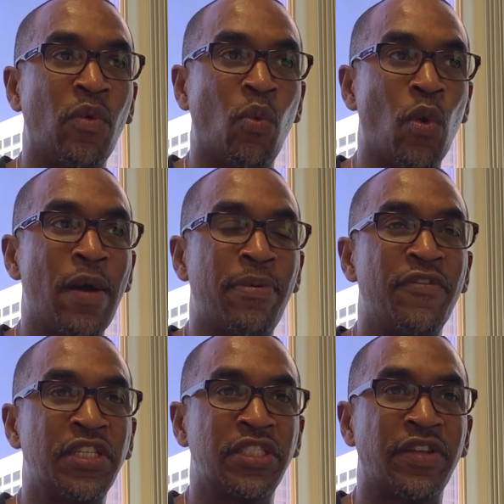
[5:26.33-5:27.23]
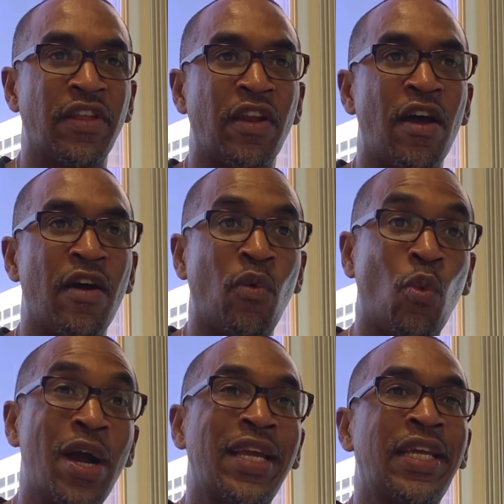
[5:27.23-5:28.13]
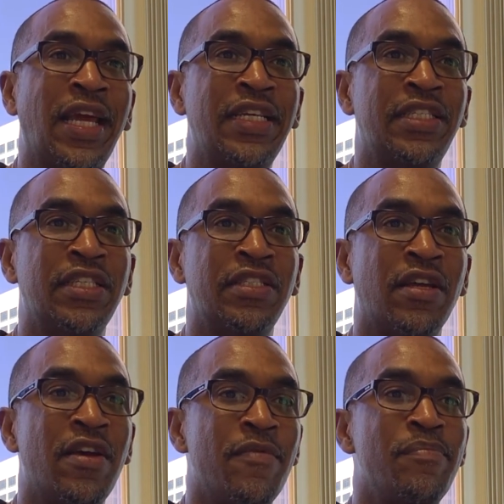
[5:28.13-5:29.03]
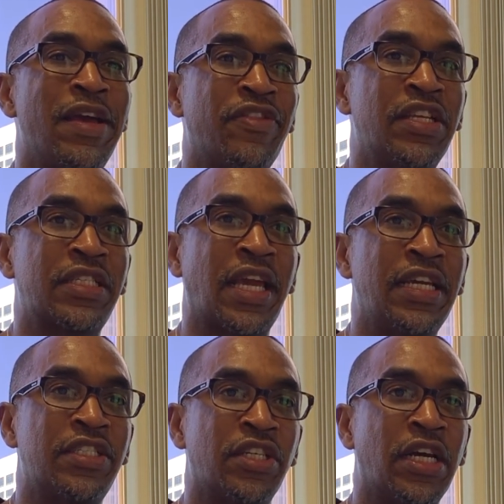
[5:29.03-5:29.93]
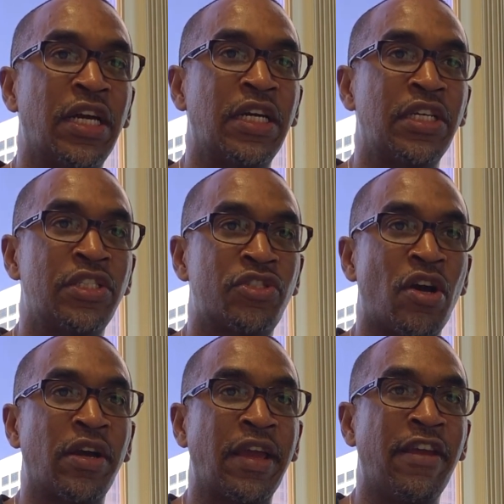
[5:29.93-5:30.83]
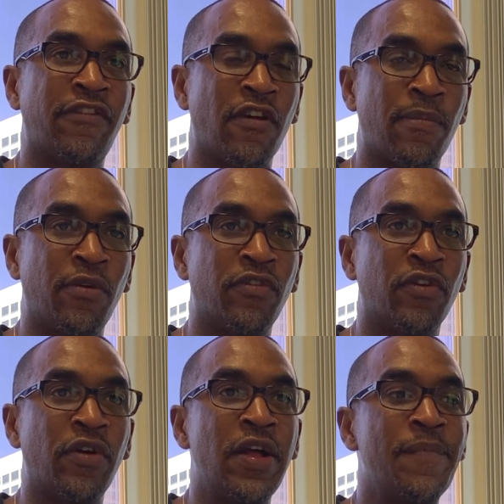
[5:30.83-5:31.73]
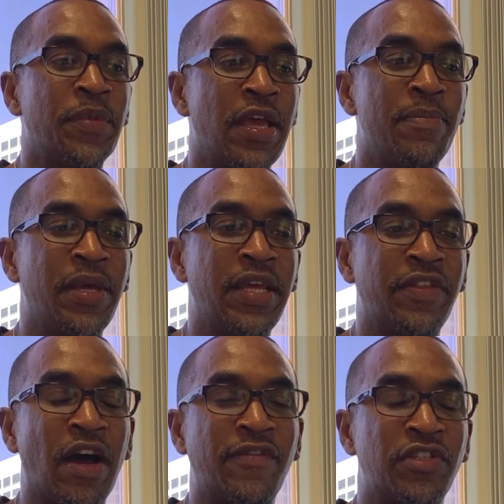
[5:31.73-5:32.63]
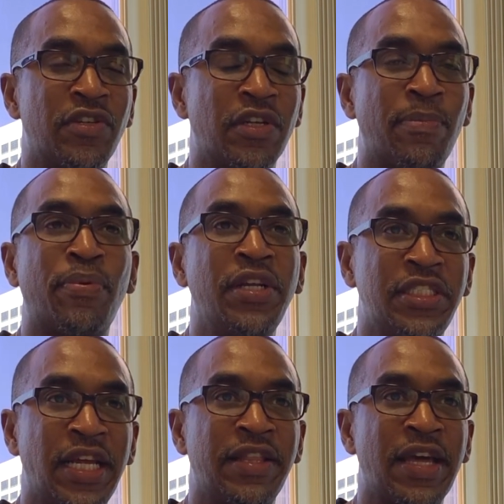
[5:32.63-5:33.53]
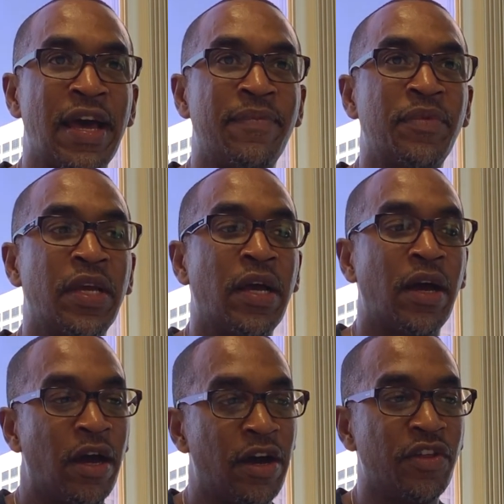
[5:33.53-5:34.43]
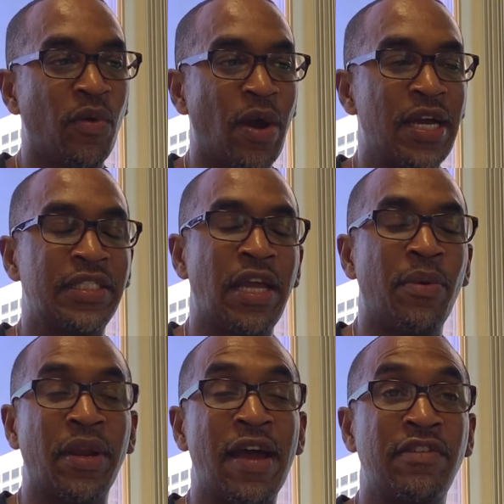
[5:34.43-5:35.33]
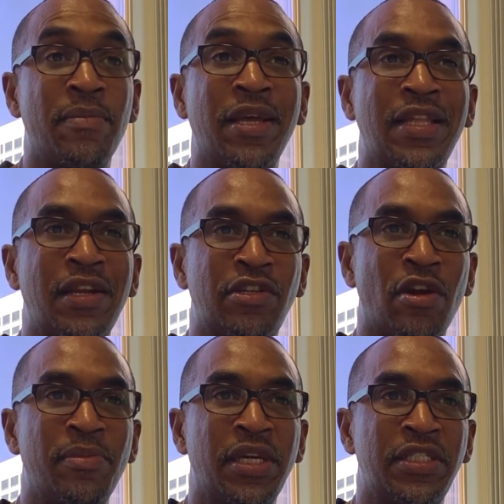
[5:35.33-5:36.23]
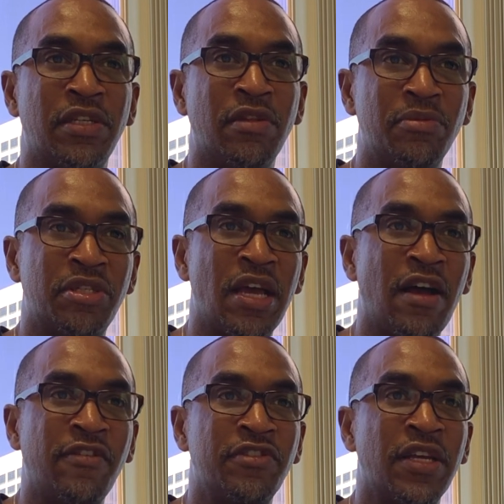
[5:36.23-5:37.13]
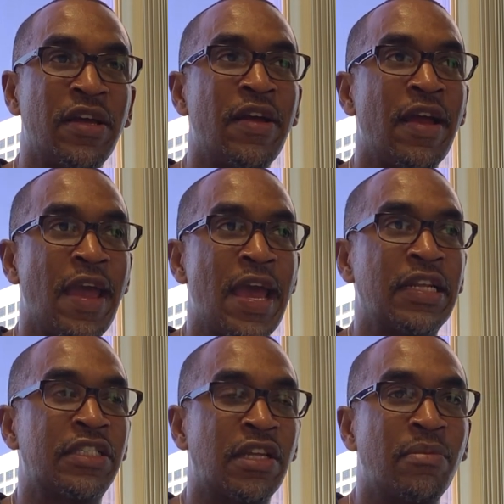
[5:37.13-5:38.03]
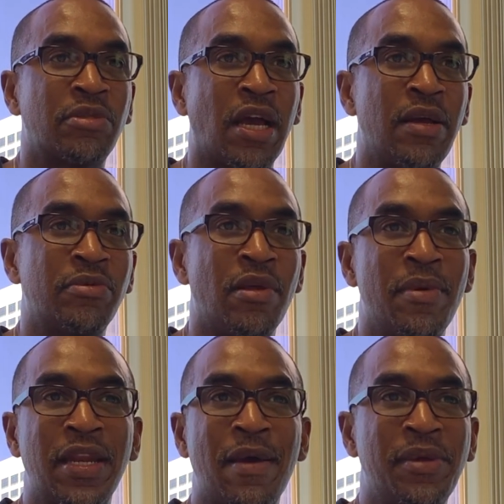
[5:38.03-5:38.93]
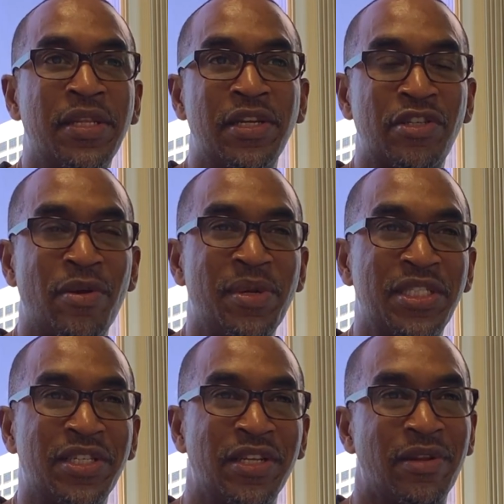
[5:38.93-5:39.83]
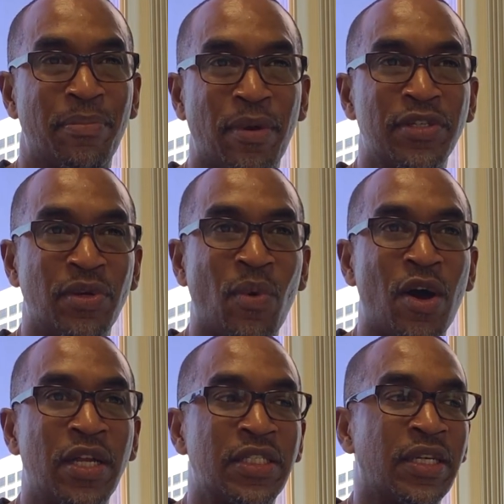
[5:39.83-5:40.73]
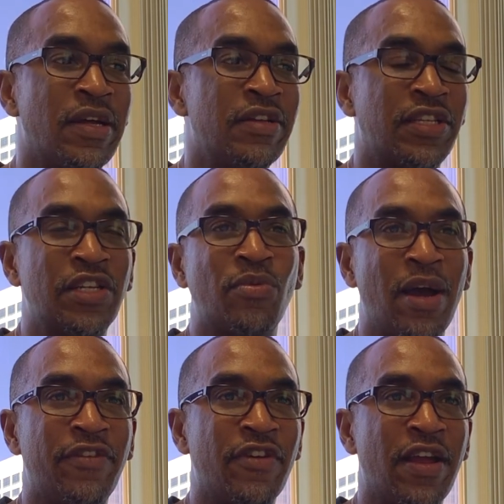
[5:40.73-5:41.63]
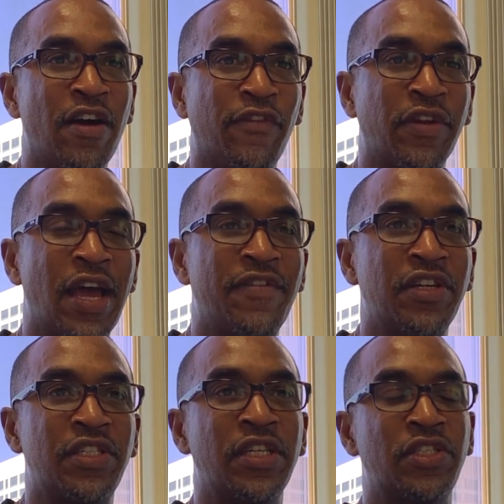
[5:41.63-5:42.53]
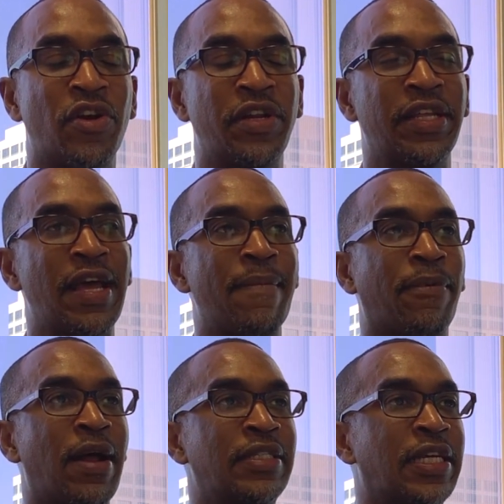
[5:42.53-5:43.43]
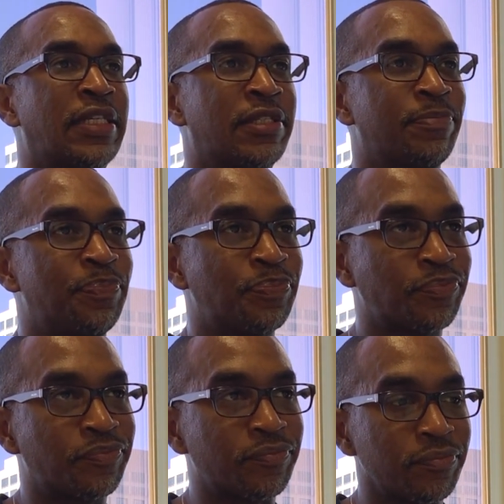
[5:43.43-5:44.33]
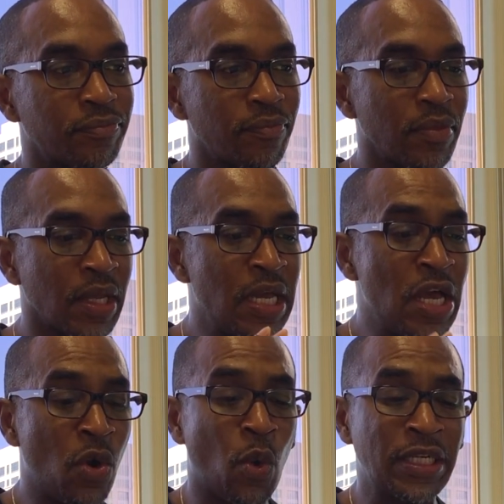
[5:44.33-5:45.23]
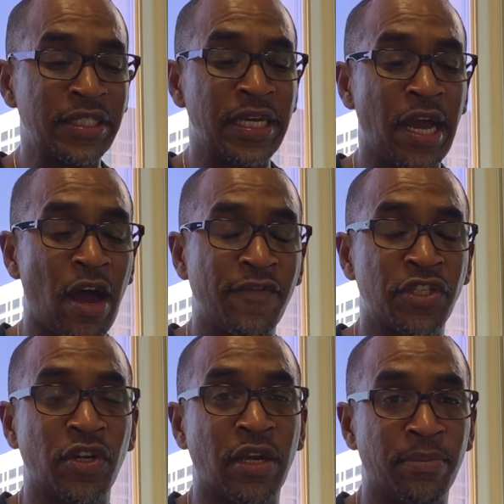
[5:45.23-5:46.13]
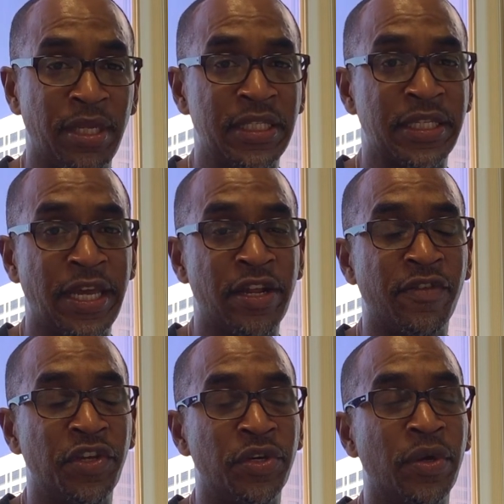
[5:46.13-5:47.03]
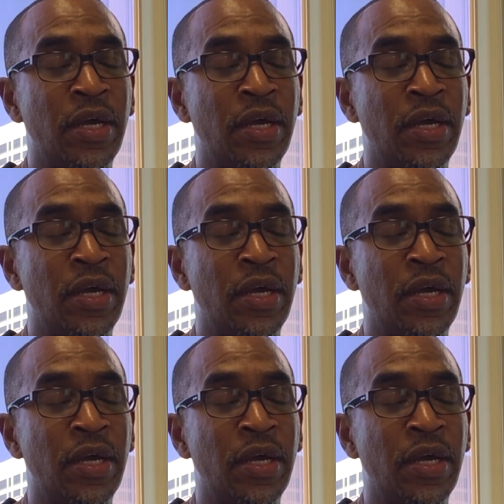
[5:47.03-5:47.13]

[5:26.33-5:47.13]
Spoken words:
what provisions of the law, what cases make this case a strong case for approval. And many of the officers appreciate that. Otherwise, they will have to make that determination themselves, and sometimes it may not be the determination that the person wants. So that's why it's very helpful to have an attorney in that process. Once that officer completes the interview,